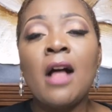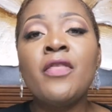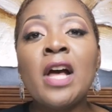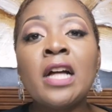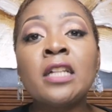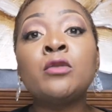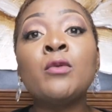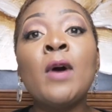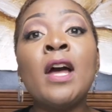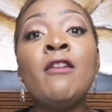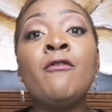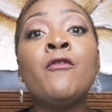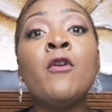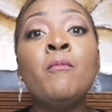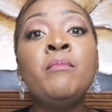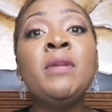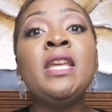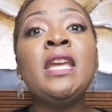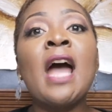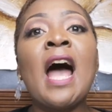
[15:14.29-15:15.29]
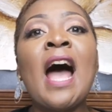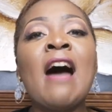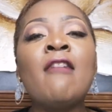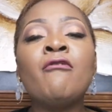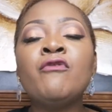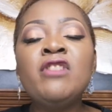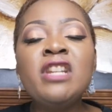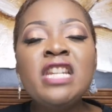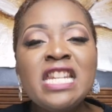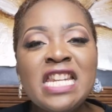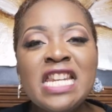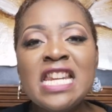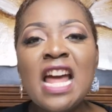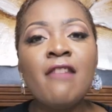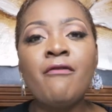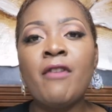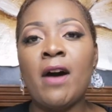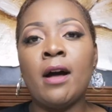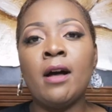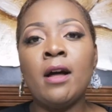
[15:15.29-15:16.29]
And that's why for me, I've
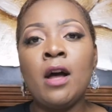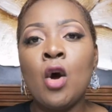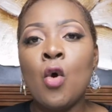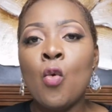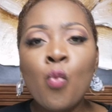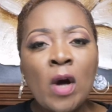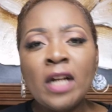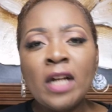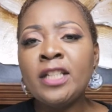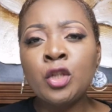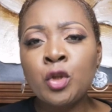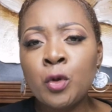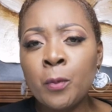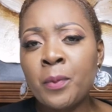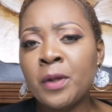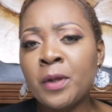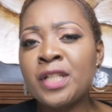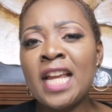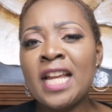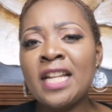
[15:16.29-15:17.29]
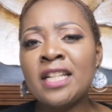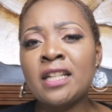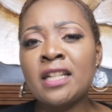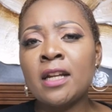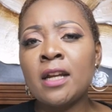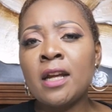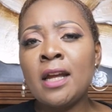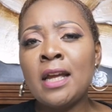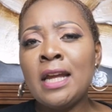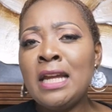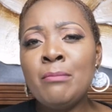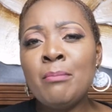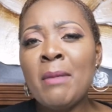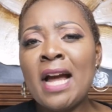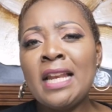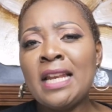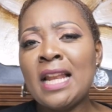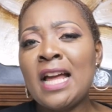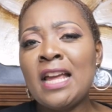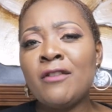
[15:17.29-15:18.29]
never wanted to pretend
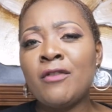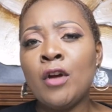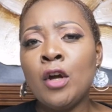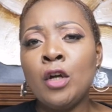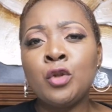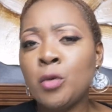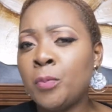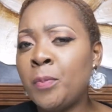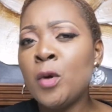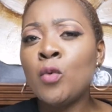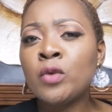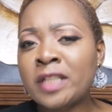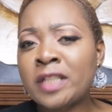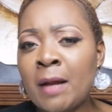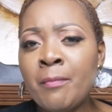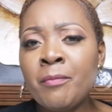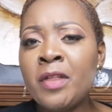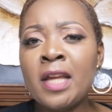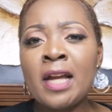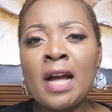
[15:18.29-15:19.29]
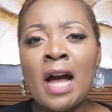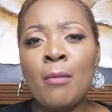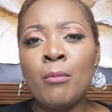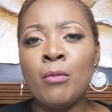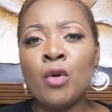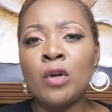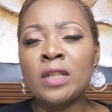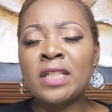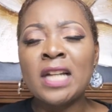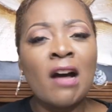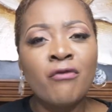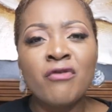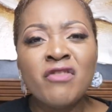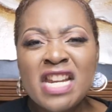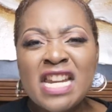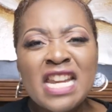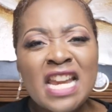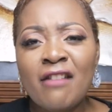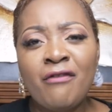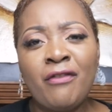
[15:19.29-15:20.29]
in my life to be something I'm not.
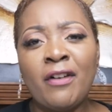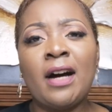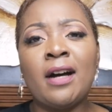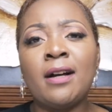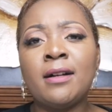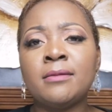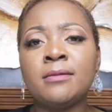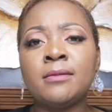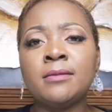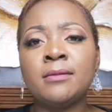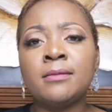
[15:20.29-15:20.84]
I've never.